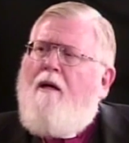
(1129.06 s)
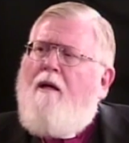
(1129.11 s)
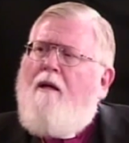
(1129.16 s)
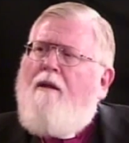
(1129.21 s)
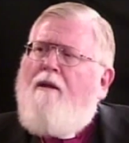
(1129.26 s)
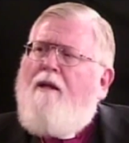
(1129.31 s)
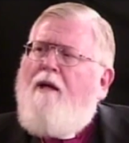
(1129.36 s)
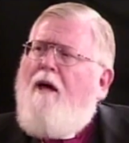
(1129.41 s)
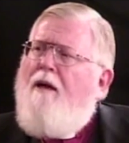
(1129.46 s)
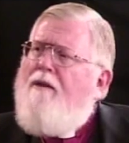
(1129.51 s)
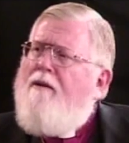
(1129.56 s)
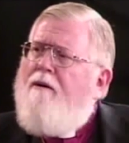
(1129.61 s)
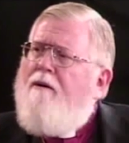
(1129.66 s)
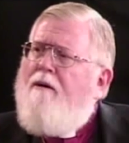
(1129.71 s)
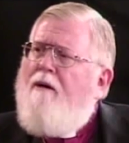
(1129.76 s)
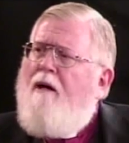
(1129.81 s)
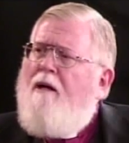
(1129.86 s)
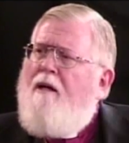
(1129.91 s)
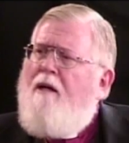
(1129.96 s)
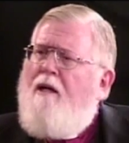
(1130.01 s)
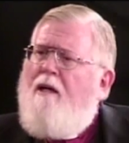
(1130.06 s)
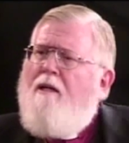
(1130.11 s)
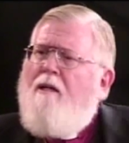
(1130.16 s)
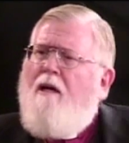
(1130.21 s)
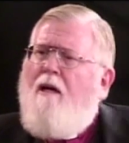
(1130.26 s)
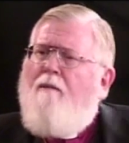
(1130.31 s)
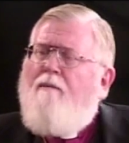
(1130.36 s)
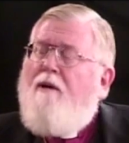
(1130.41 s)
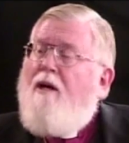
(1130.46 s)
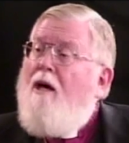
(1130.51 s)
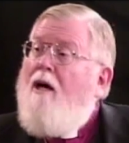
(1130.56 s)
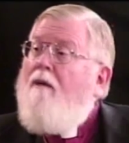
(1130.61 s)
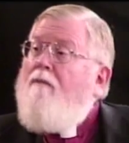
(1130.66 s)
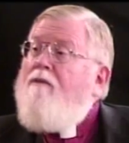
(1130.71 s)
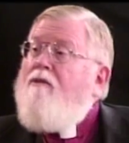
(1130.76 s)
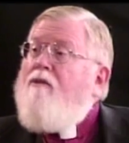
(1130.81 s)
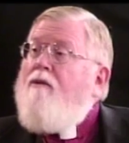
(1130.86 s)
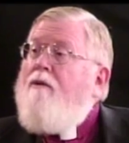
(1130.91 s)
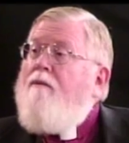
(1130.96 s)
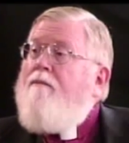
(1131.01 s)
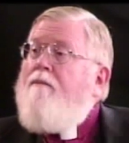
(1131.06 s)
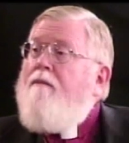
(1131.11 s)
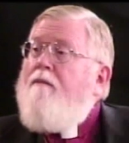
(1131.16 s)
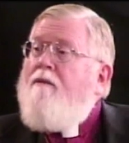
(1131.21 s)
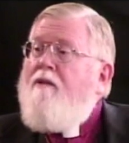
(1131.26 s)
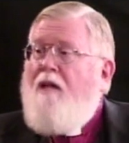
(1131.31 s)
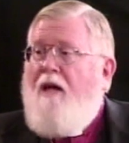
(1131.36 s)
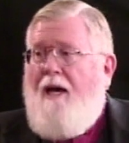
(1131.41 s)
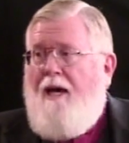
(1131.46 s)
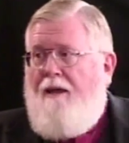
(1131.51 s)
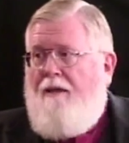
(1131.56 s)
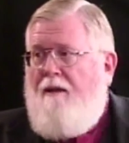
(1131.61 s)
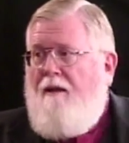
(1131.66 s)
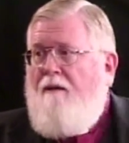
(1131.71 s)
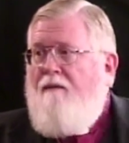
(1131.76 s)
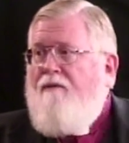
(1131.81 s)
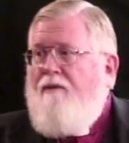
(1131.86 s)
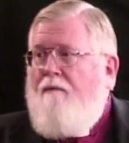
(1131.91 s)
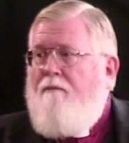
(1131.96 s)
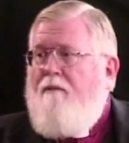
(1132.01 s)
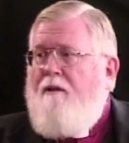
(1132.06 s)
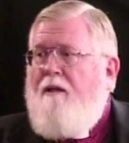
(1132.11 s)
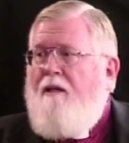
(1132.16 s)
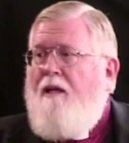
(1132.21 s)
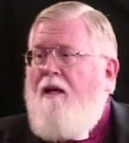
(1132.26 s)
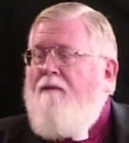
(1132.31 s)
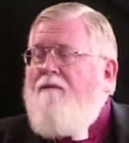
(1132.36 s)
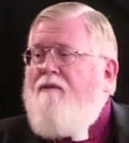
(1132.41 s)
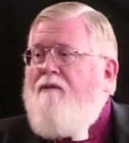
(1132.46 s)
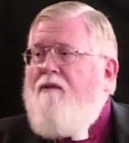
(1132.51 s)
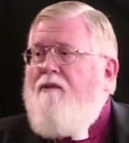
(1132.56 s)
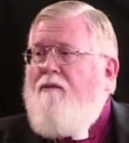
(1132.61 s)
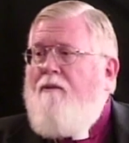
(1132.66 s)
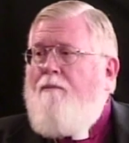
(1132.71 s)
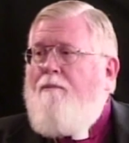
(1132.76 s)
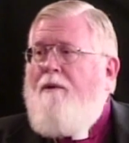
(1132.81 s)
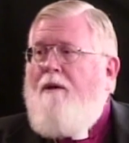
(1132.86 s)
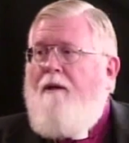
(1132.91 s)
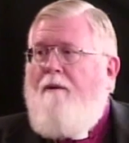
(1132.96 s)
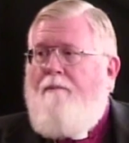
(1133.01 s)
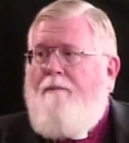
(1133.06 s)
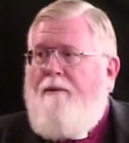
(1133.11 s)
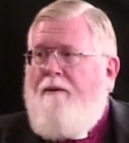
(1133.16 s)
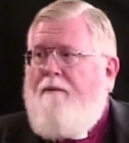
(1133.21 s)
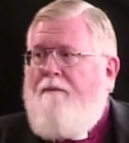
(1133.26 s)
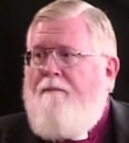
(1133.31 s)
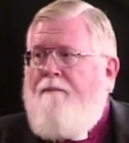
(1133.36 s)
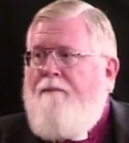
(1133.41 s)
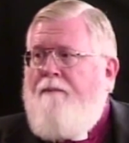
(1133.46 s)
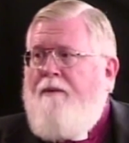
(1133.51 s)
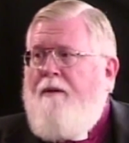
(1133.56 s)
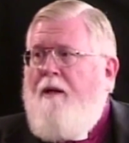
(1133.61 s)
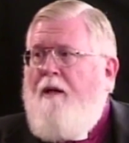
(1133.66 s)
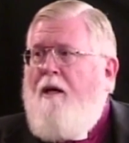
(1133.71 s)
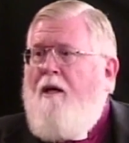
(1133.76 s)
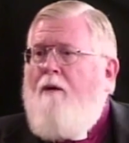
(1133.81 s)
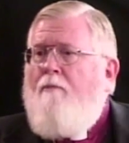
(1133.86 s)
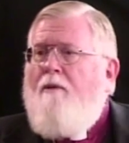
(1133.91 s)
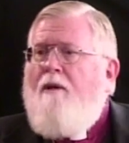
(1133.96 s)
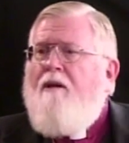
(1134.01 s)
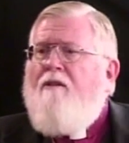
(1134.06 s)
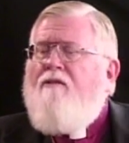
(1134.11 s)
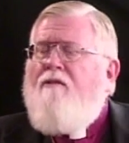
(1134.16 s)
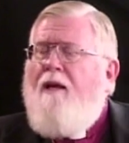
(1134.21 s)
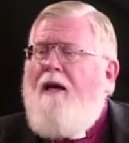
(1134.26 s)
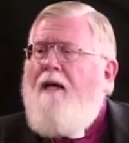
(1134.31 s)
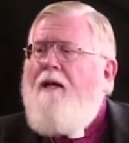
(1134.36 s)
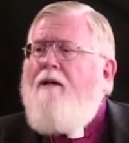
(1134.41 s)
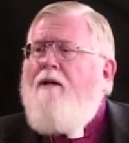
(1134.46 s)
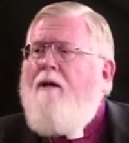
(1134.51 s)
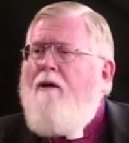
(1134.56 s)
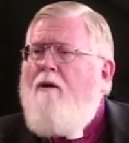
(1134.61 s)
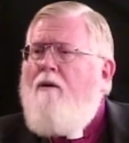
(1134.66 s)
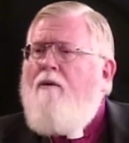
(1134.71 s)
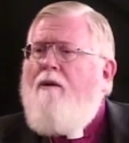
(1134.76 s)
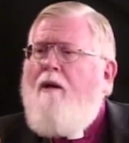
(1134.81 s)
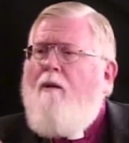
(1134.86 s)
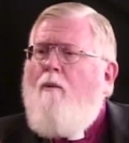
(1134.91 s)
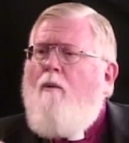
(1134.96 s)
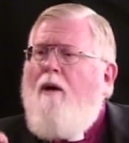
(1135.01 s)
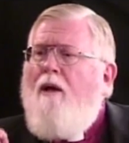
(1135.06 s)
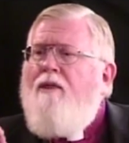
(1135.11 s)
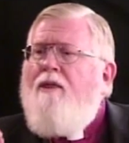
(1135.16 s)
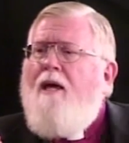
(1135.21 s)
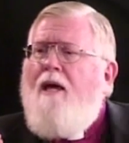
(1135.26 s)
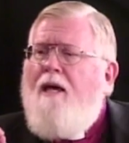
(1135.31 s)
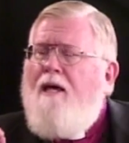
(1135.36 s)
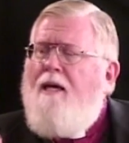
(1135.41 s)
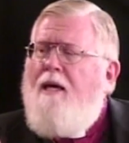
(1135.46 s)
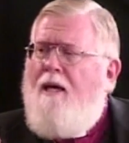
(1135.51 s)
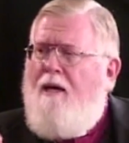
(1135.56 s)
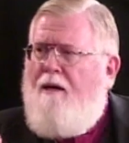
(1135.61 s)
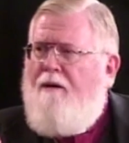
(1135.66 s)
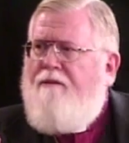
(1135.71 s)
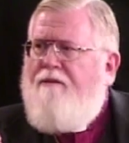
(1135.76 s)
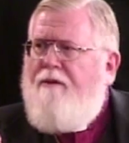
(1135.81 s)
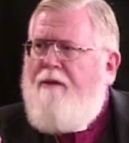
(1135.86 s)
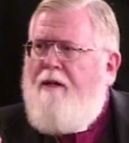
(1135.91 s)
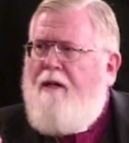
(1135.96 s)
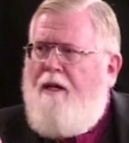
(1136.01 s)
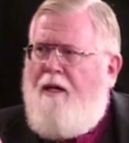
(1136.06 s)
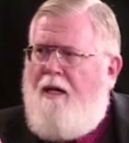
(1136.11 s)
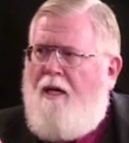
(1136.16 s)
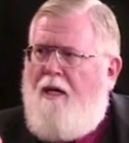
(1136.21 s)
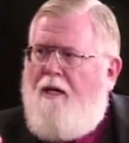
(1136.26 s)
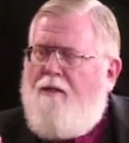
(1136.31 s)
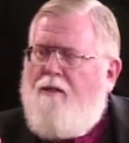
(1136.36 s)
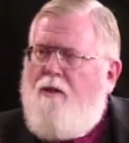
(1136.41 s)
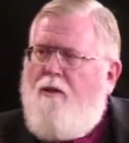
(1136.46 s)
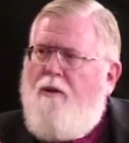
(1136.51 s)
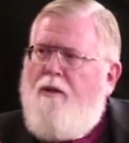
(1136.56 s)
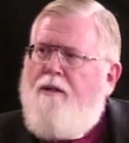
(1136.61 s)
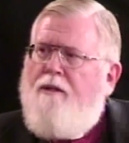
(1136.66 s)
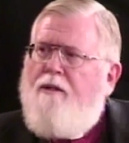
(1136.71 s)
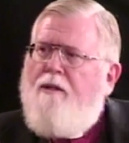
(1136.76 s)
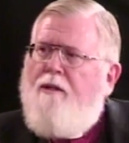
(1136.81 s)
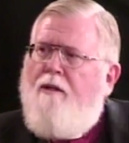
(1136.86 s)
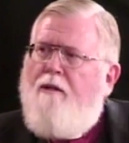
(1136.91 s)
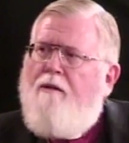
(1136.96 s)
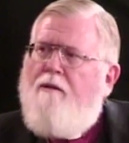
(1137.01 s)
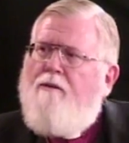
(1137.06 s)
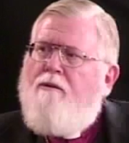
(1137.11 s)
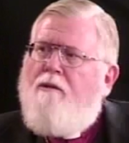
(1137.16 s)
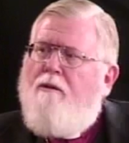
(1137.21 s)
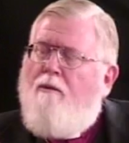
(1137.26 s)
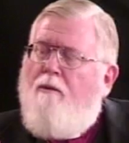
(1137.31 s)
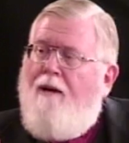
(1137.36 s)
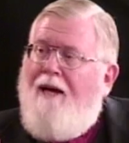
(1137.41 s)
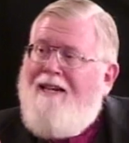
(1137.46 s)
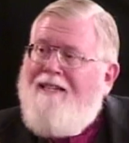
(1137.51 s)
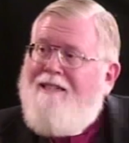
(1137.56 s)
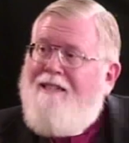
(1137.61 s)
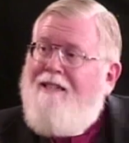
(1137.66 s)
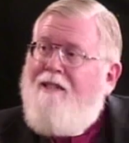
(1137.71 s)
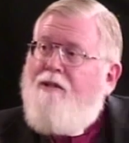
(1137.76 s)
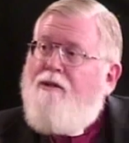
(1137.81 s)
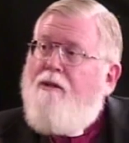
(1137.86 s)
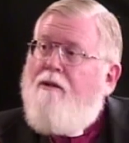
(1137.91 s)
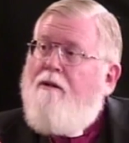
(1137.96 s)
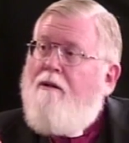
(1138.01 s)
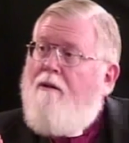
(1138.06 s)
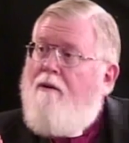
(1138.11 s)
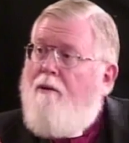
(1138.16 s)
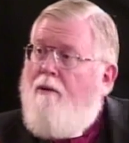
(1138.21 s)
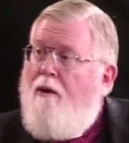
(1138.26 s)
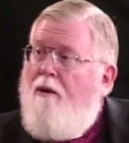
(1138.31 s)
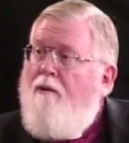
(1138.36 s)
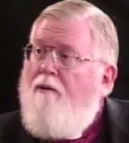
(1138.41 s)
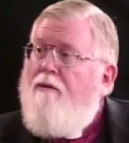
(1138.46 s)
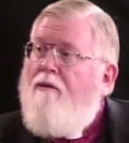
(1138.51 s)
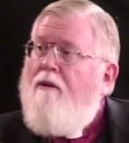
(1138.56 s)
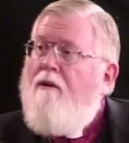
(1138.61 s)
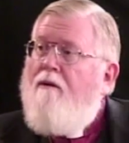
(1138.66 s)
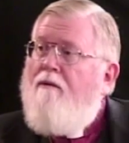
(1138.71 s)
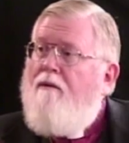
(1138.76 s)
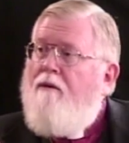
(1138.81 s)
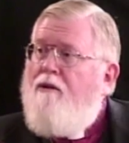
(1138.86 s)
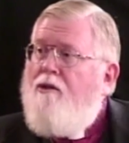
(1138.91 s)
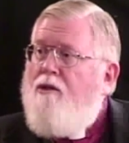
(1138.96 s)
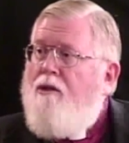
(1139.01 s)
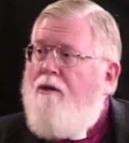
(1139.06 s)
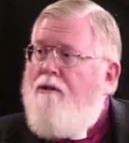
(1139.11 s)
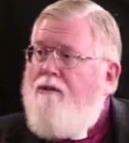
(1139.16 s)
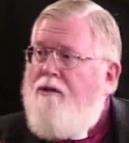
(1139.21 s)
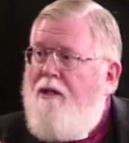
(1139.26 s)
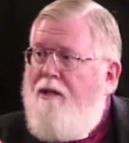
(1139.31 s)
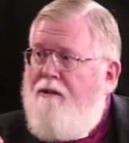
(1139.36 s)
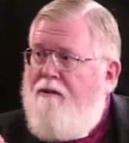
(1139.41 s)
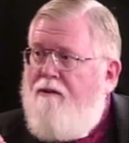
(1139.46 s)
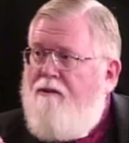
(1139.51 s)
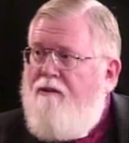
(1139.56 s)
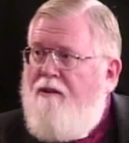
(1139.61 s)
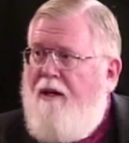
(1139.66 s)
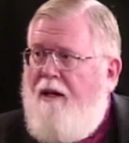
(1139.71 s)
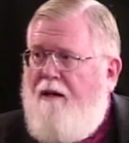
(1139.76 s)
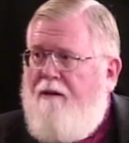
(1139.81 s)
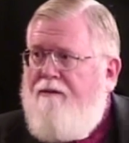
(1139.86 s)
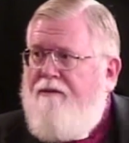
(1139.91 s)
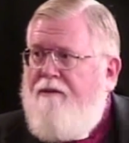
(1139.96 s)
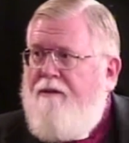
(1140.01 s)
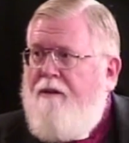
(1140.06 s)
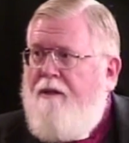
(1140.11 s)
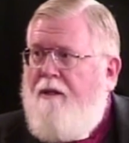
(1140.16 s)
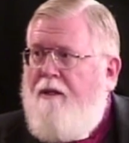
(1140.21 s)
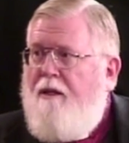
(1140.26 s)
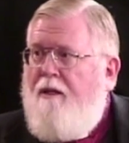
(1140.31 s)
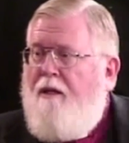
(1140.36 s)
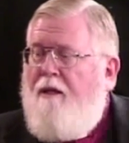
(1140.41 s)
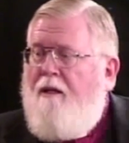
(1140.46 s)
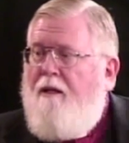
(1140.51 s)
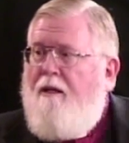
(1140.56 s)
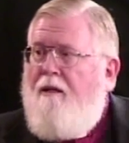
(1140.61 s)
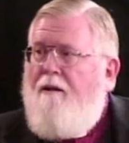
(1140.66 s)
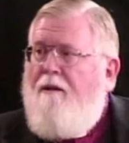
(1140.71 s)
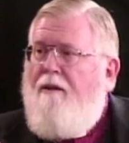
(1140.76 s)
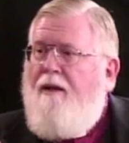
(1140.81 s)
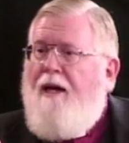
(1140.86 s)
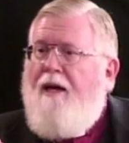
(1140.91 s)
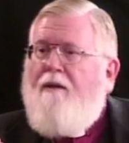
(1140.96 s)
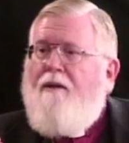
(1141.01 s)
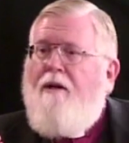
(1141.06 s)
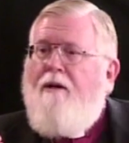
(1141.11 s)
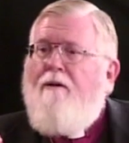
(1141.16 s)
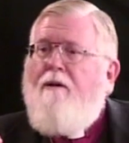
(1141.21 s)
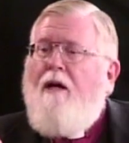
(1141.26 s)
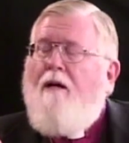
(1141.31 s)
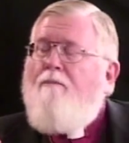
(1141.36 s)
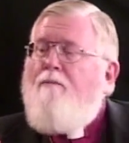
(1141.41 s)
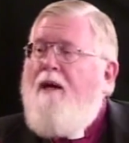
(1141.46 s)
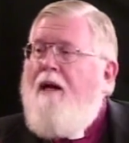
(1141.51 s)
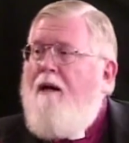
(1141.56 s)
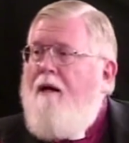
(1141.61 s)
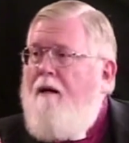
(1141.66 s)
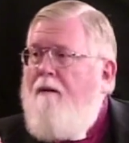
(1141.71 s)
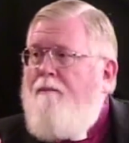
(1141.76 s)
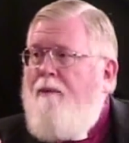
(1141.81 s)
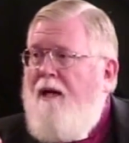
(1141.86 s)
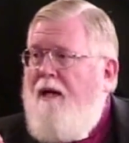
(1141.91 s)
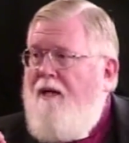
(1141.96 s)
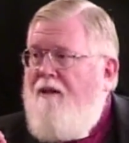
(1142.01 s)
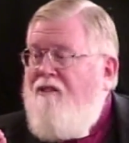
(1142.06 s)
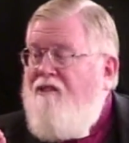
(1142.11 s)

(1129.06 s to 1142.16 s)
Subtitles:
The other income comes from tithing, from the gifts of the people, because they know that what they give is going to go directly to the growth of the church itself, that they're not paying